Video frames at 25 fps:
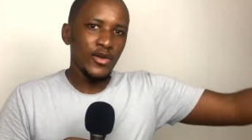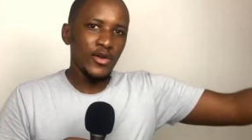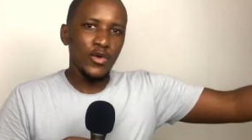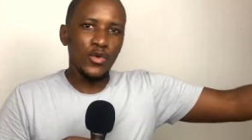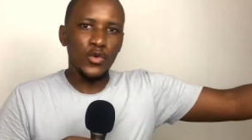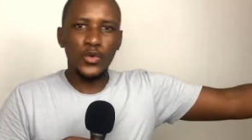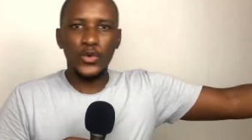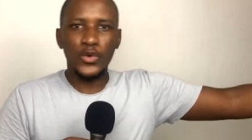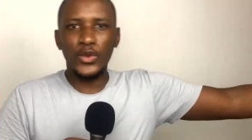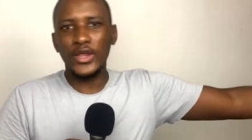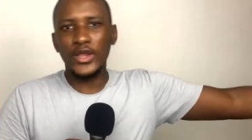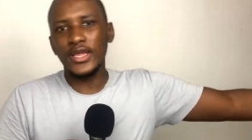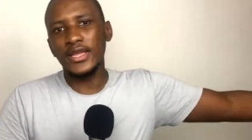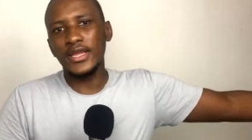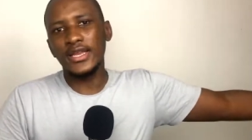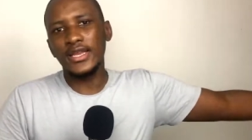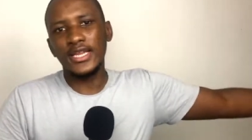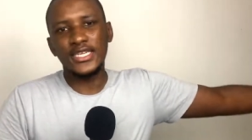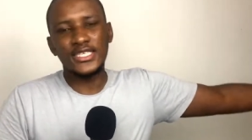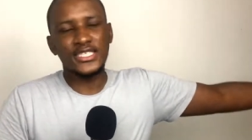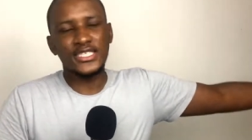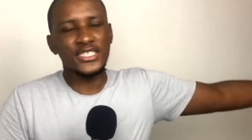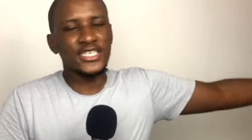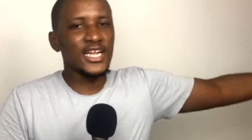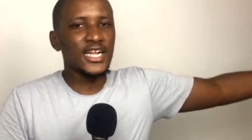Kui
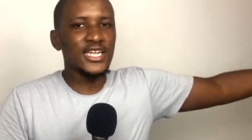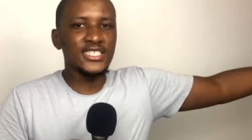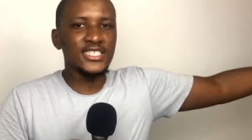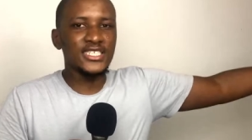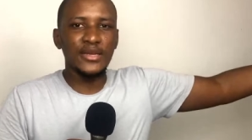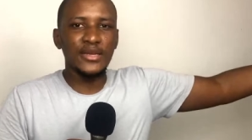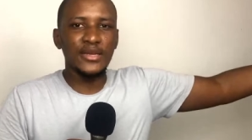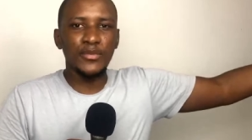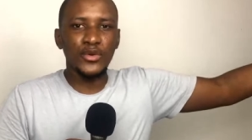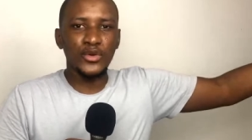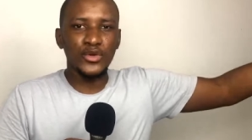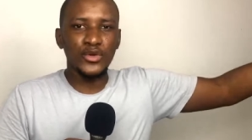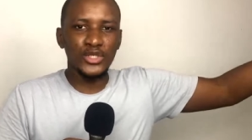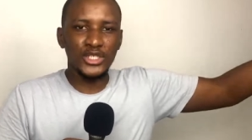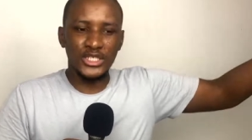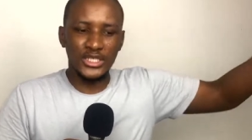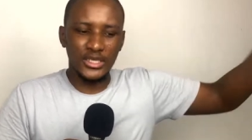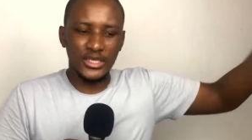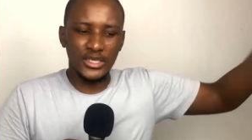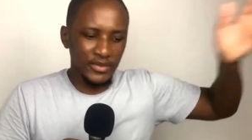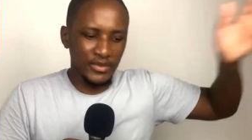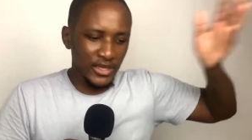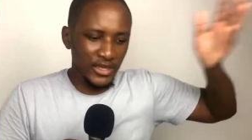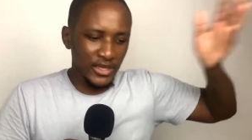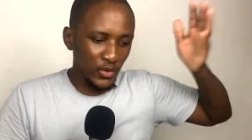national
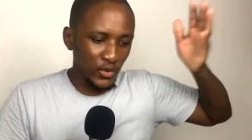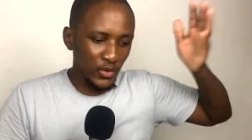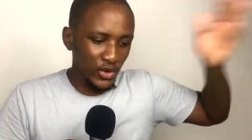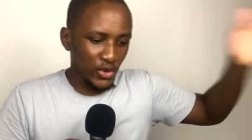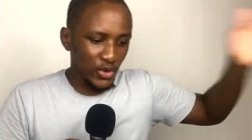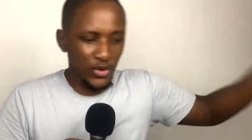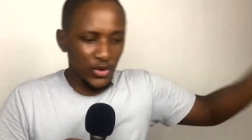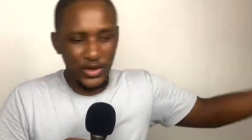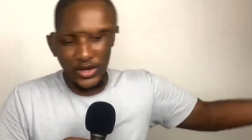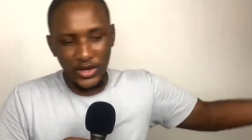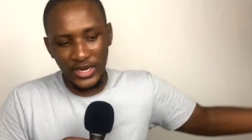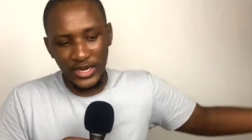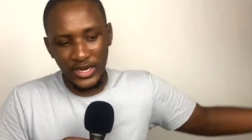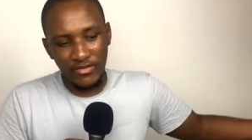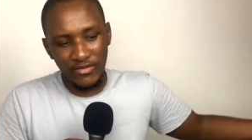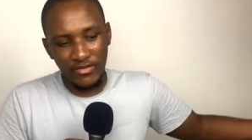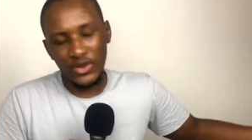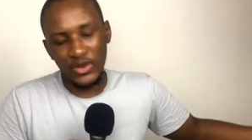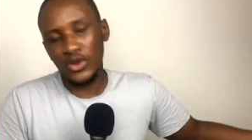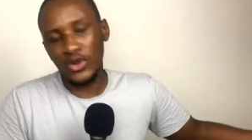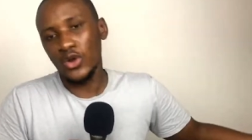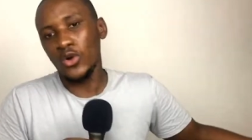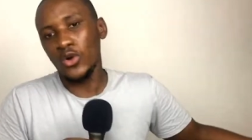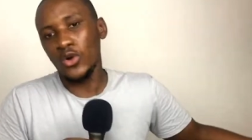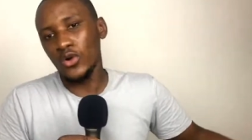championship that we don't
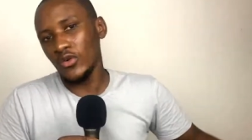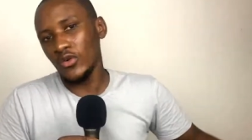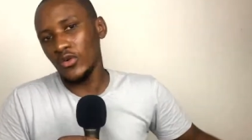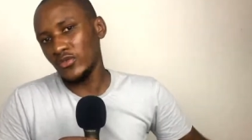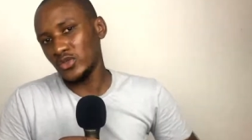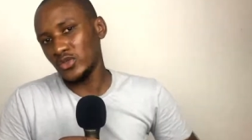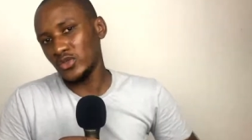even know of.